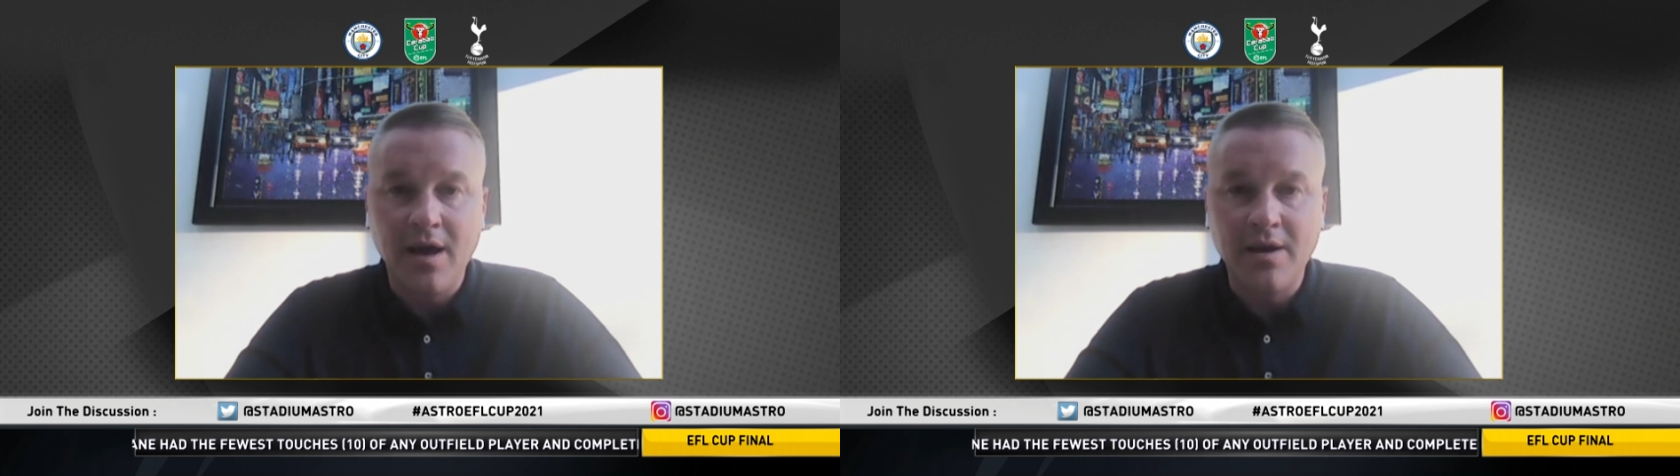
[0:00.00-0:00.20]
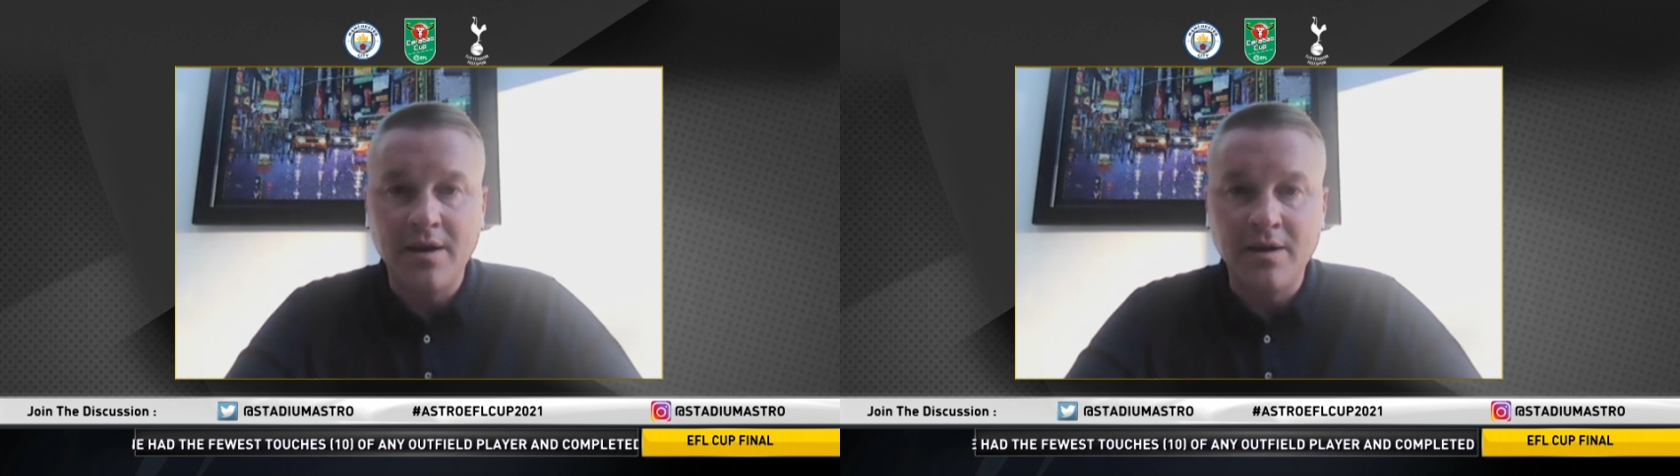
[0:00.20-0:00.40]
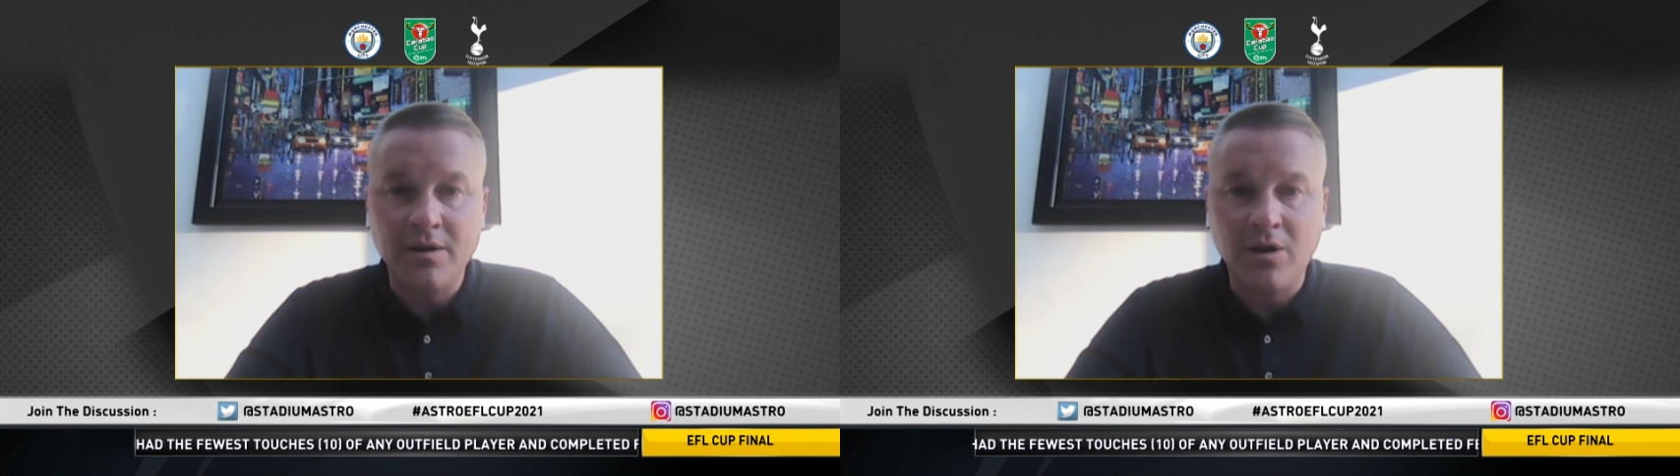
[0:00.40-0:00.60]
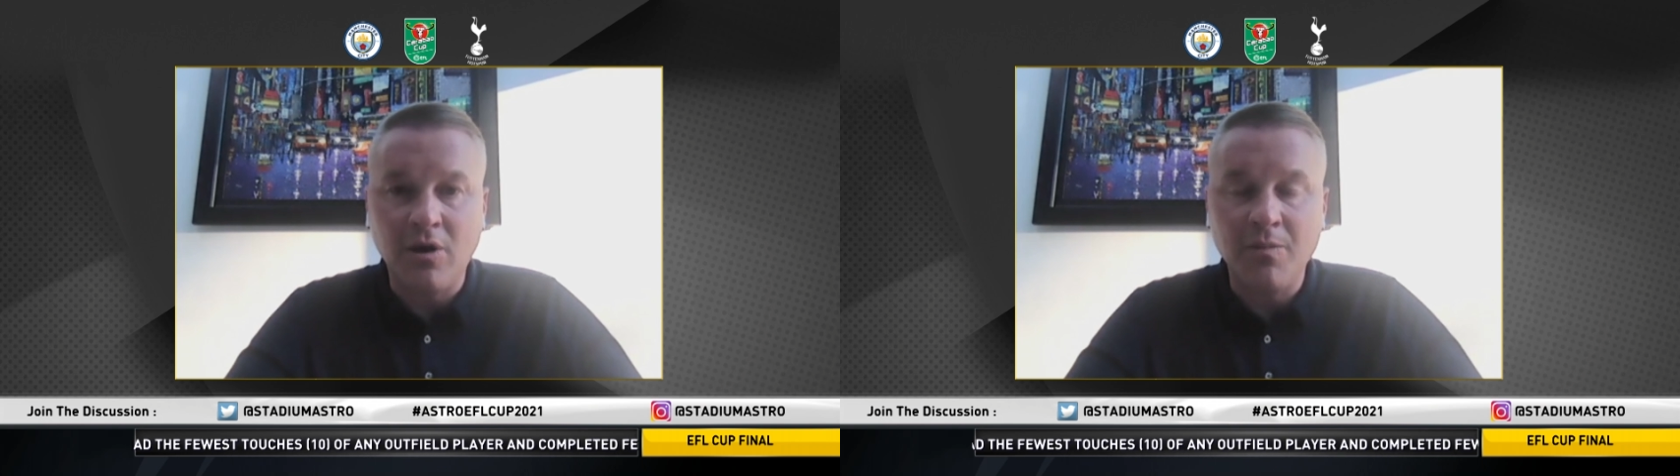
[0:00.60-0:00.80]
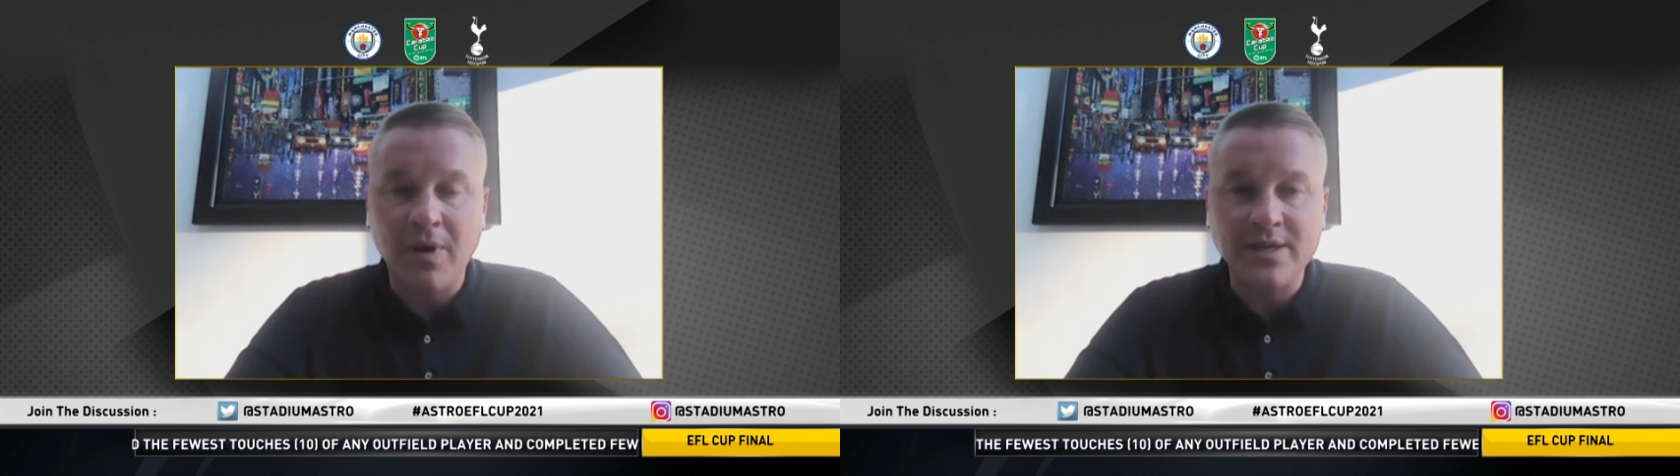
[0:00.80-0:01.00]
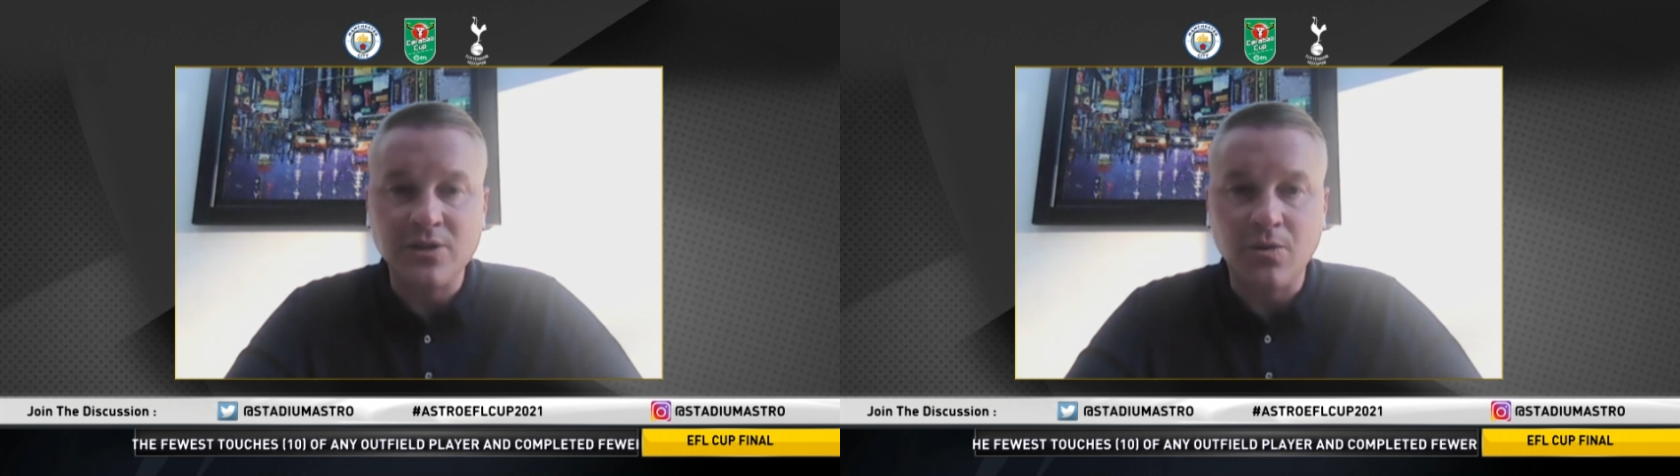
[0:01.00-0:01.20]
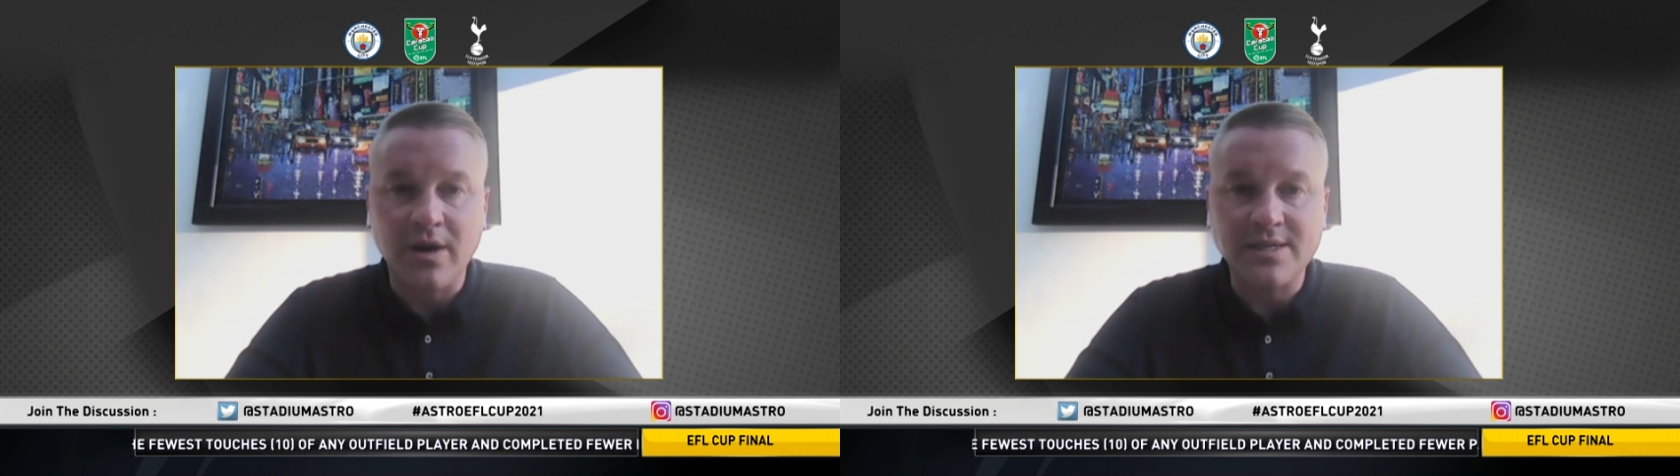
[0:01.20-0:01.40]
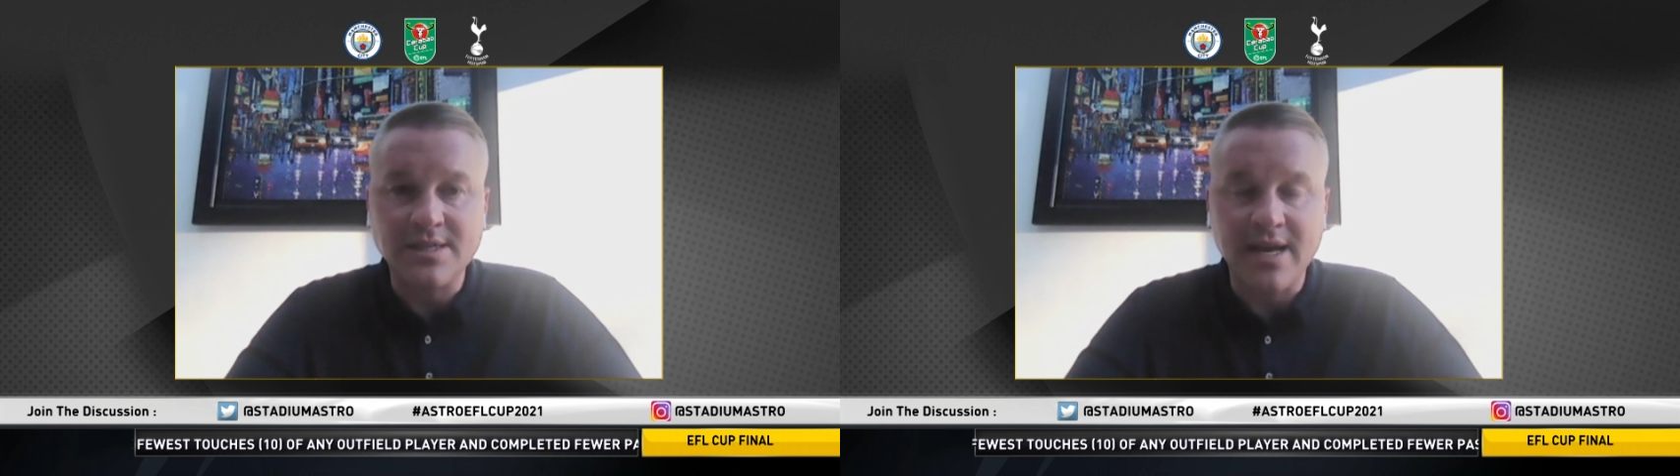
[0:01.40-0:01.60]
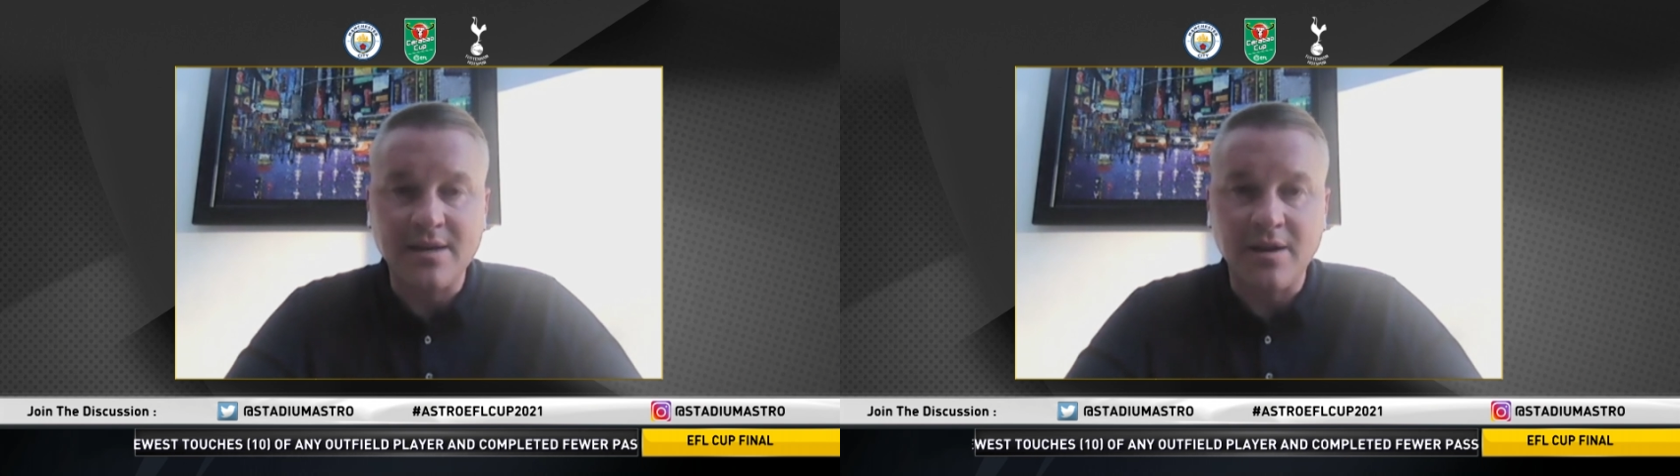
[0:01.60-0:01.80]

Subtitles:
And going back to what I said